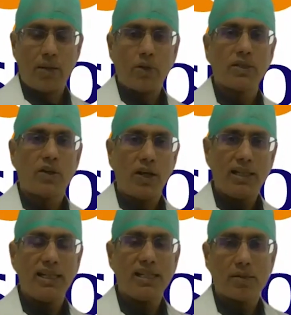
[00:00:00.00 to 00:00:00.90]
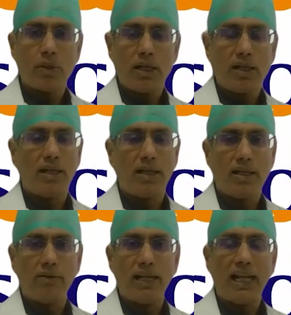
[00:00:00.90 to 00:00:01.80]
Because all this
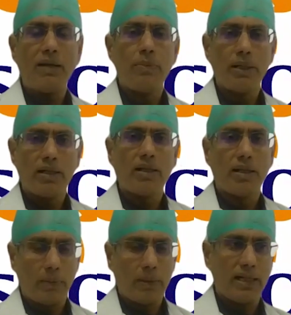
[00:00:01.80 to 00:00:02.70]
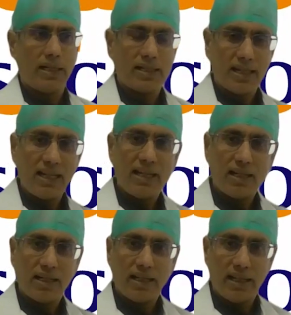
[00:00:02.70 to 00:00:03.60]
will help in. I mean, it is
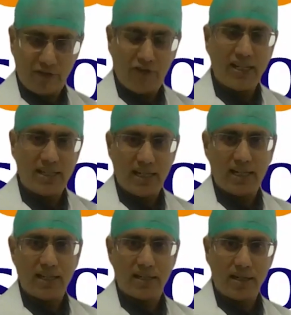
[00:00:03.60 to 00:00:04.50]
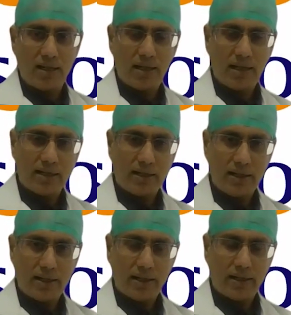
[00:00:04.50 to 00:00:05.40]
still in infancy. It is still
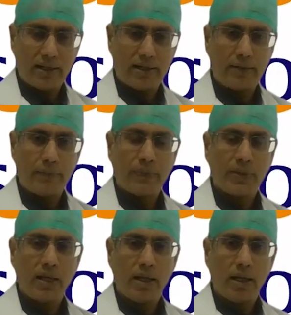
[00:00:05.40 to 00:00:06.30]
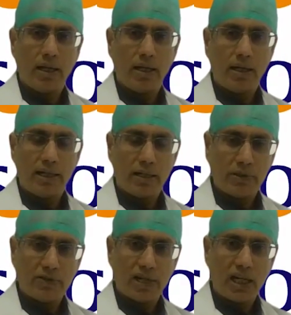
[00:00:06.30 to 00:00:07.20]
in
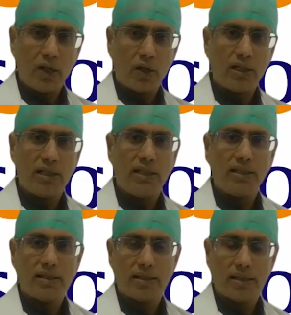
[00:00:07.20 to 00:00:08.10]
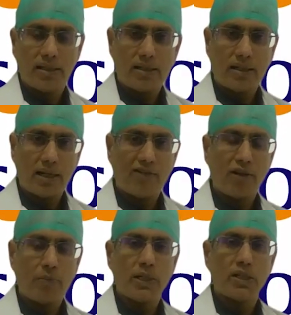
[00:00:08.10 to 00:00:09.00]
terms of cardiology. These
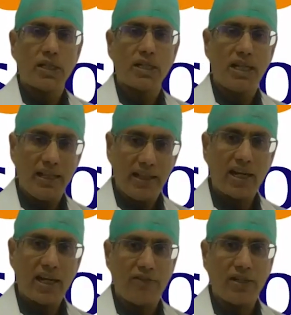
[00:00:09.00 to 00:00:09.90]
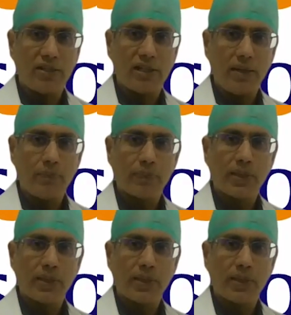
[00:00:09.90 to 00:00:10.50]
developments are still in their infancy.